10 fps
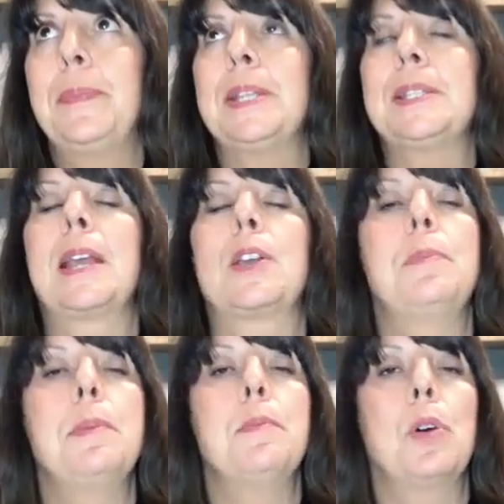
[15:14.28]
because that
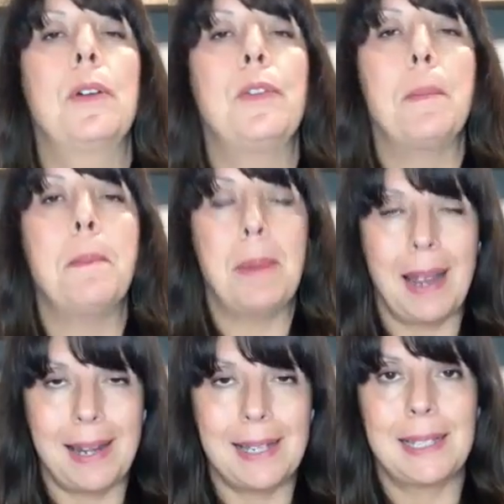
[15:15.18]
could be more of a
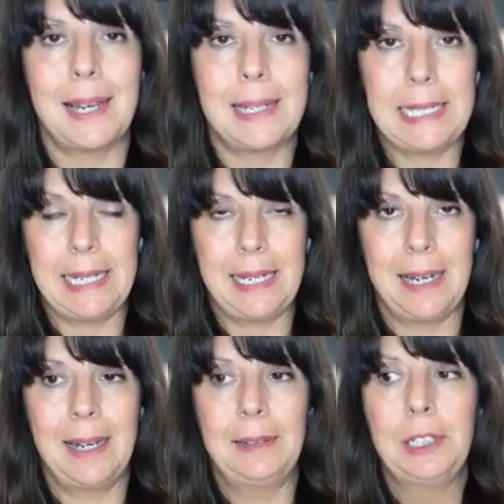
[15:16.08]
mind's
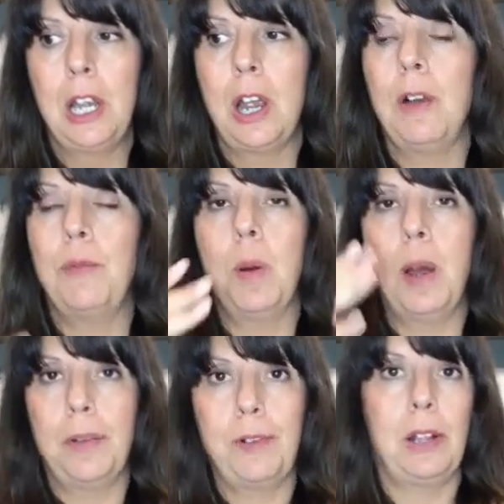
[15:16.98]
idea of
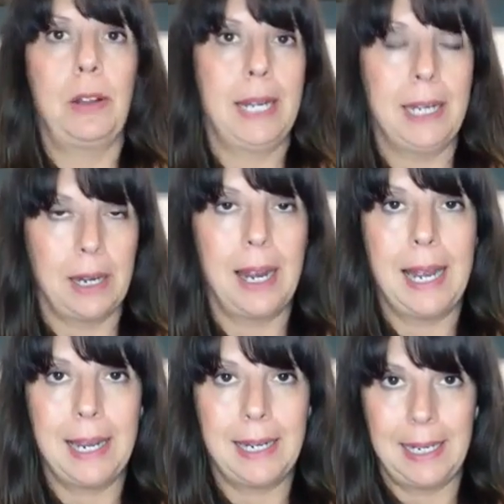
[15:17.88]
what following your
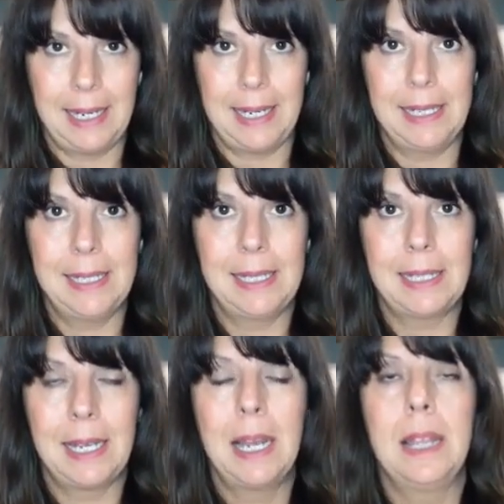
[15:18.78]
heart
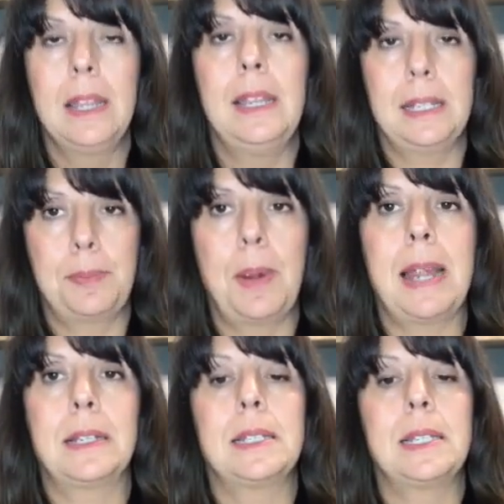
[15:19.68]
is. This
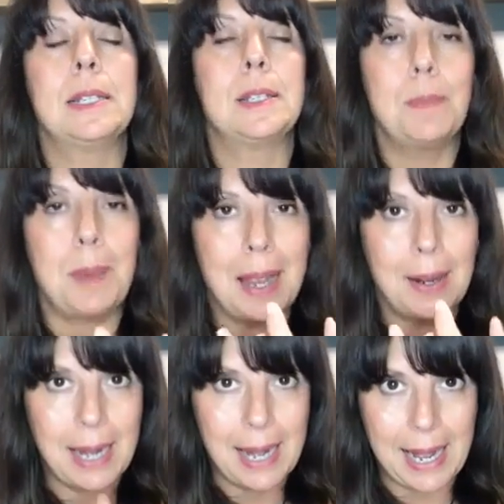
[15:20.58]
practice is
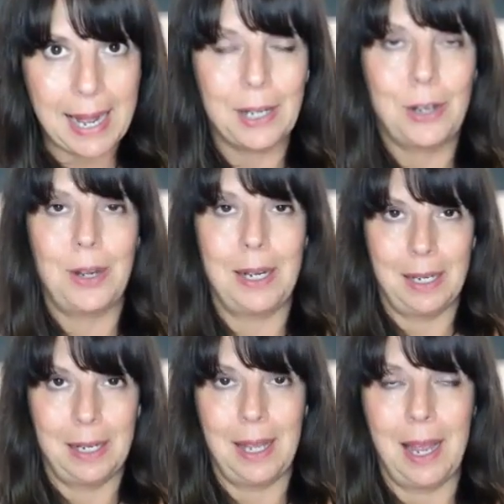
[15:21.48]
about anchoring
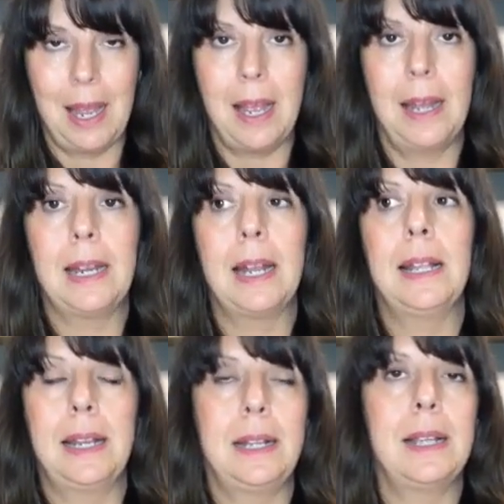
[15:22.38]
in the heart and
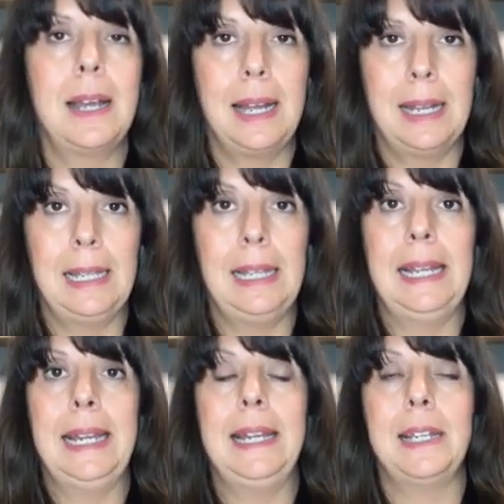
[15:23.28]
letting the heart
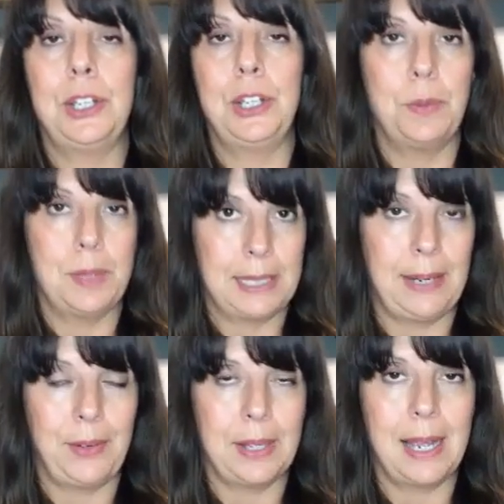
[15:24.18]
lead and you
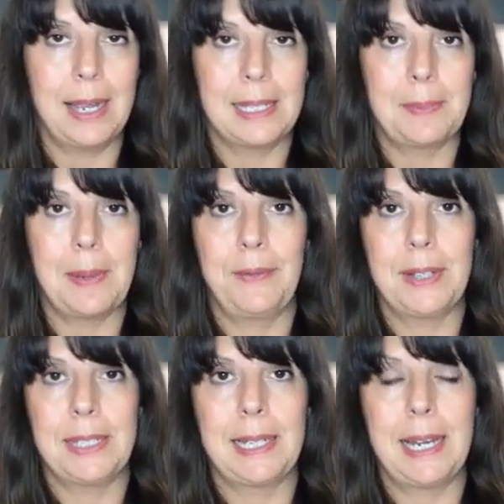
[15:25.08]
receiving the heart's
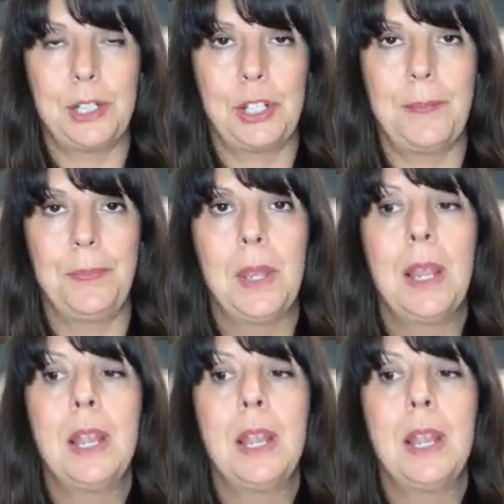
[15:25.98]
manifestation.